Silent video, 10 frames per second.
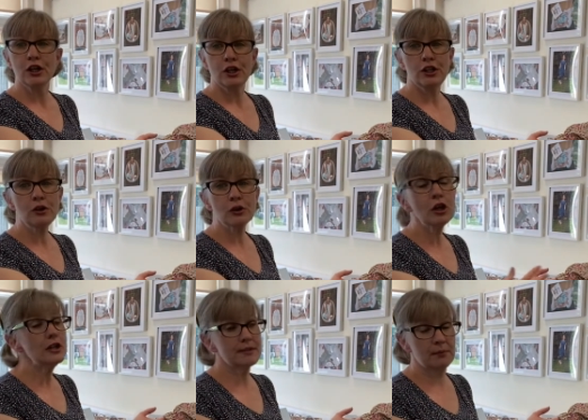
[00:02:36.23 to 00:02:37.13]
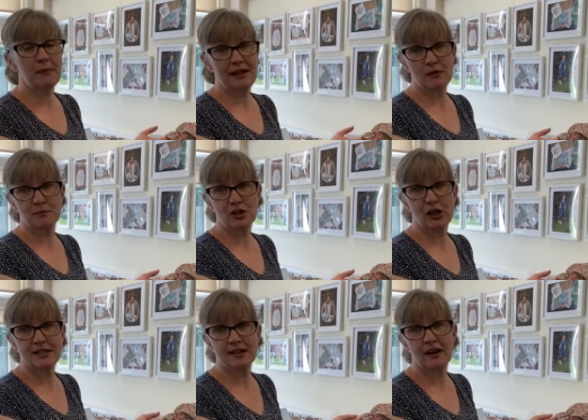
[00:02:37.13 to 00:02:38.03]
You could make them
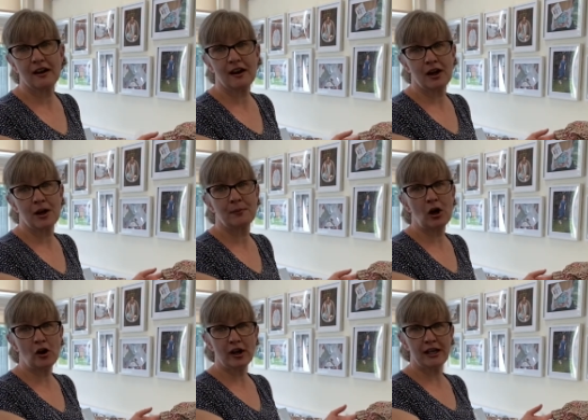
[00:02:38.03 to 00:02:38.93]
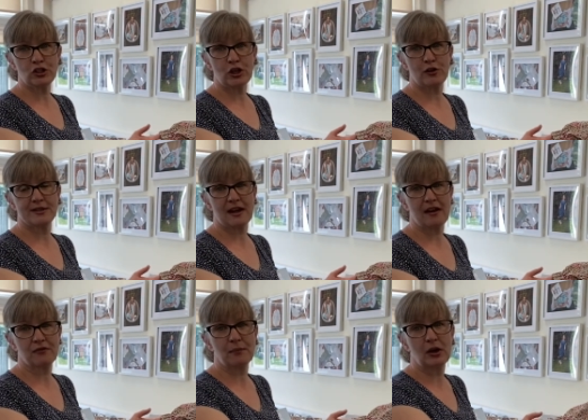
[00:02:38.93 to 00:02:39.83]
tighter. I chose to
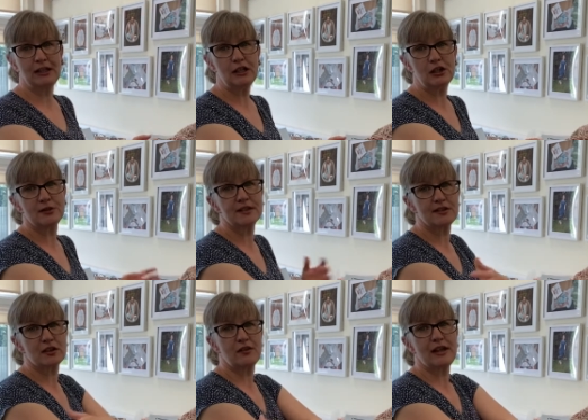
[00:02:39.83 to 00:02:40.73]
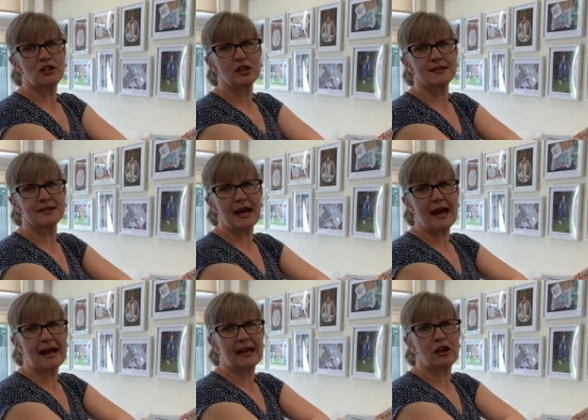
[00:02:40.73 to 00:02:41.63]
have mine loose, so they just
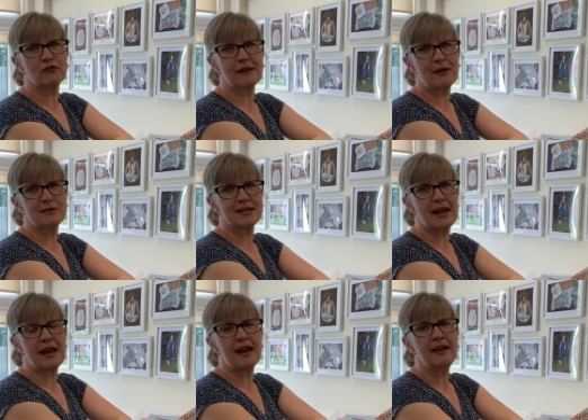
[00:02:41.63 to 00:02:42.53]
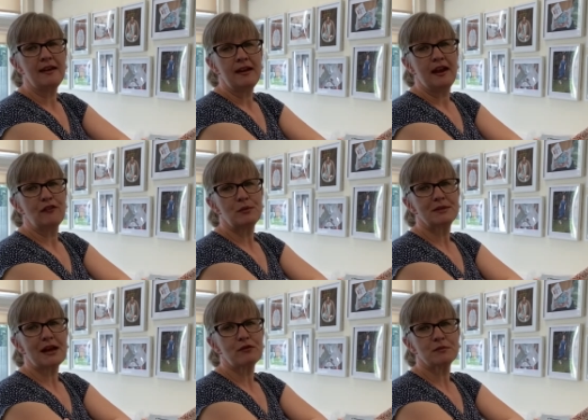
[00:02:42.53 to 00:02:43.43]
hang around here. If you were
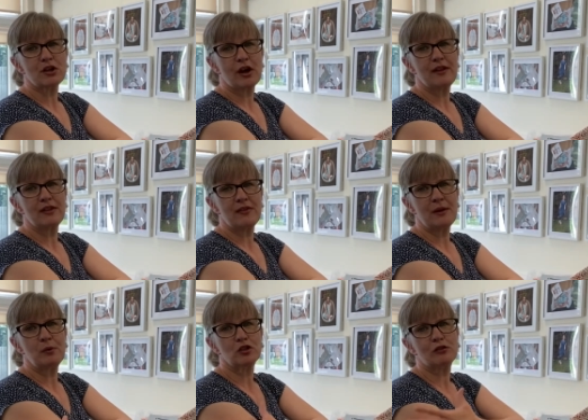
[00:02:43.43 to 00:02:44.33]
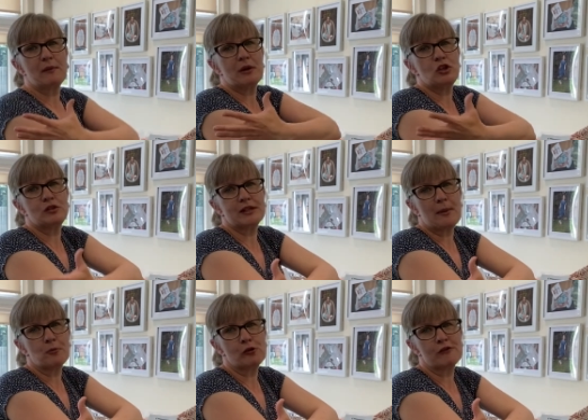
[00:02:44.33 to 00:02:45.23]
to have them tight, then they would grip and you'd
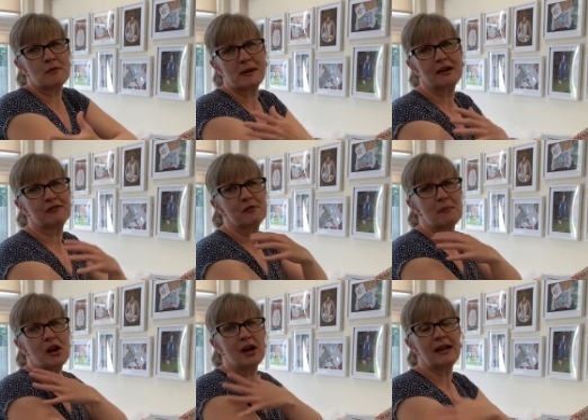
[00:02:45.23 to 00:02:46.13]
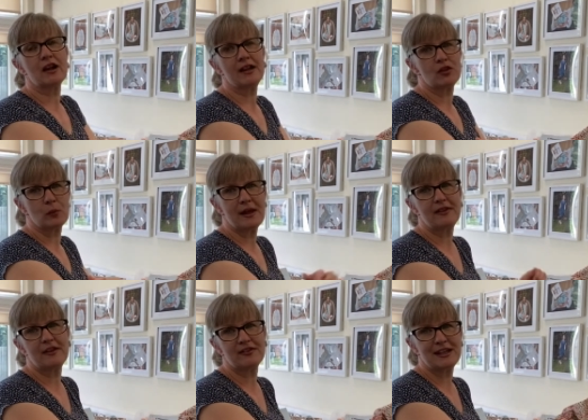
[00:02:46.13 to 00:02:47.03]
get more of a puff, but I like the way
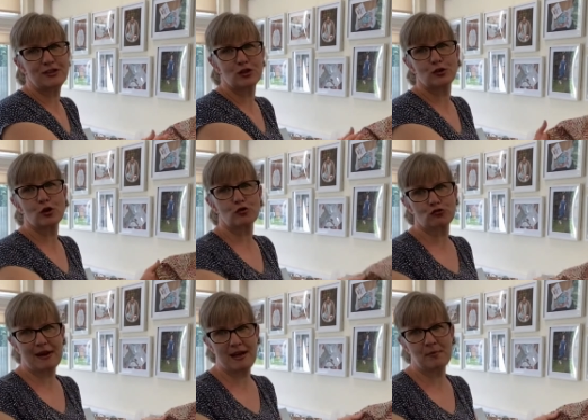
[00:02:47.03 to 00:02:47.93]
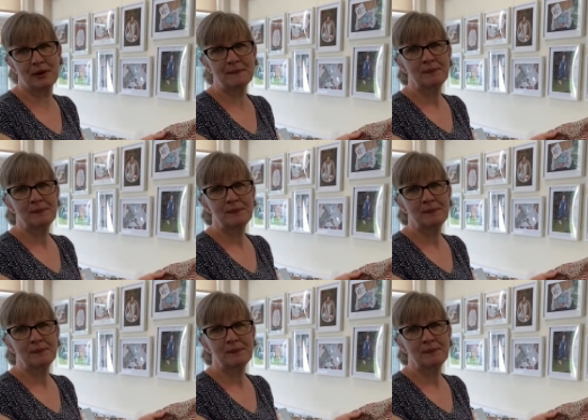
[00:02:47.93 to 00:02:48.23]
that they just drape.